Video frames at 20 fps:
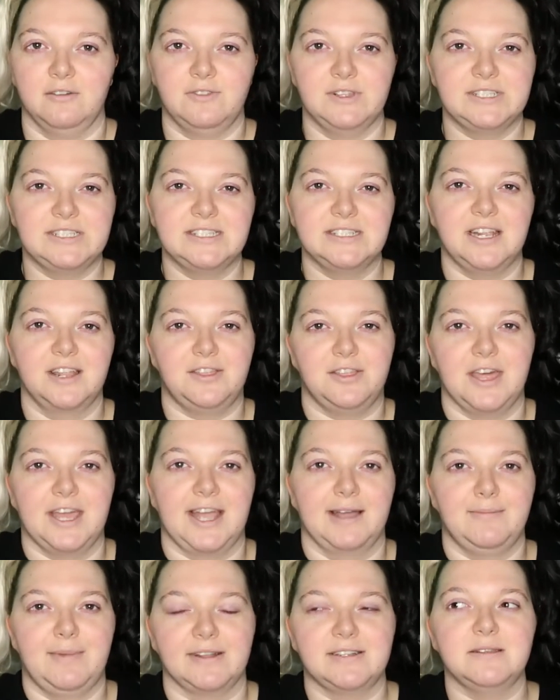If this isn't a
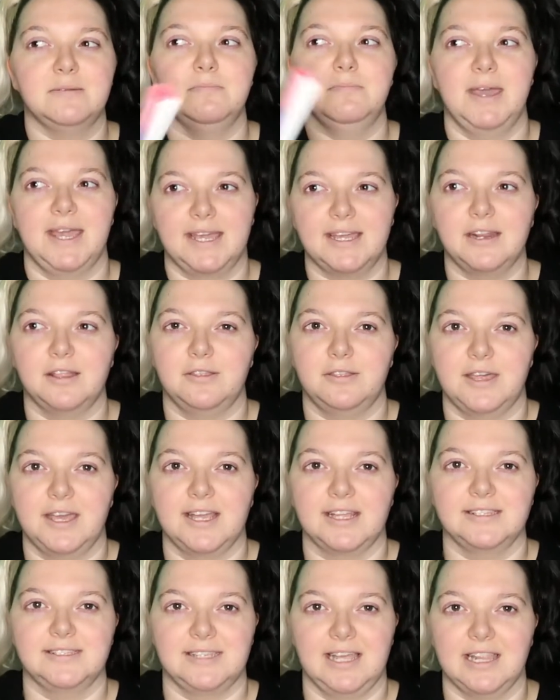thing, I'm about to make it a
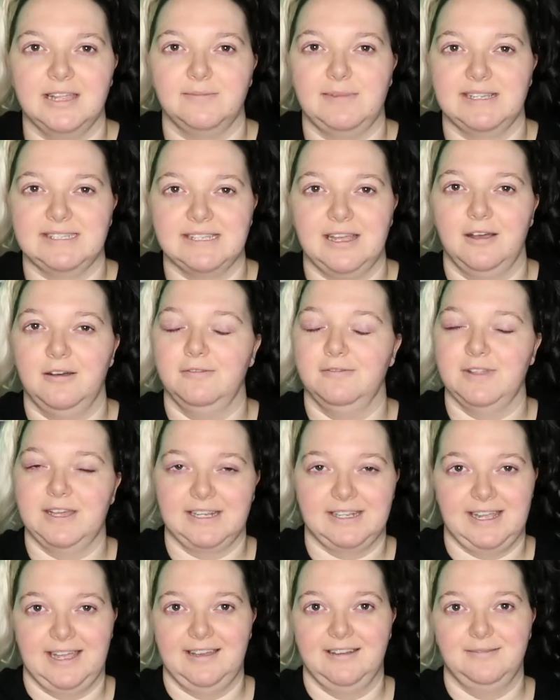thing and sell it myself.
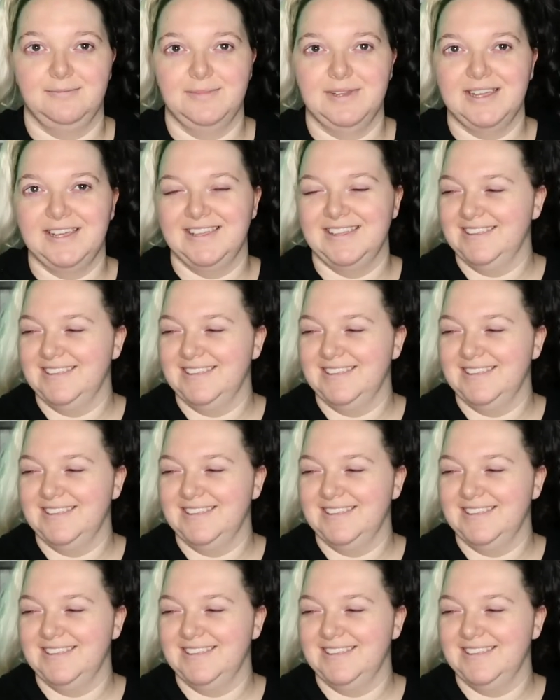Like, damn.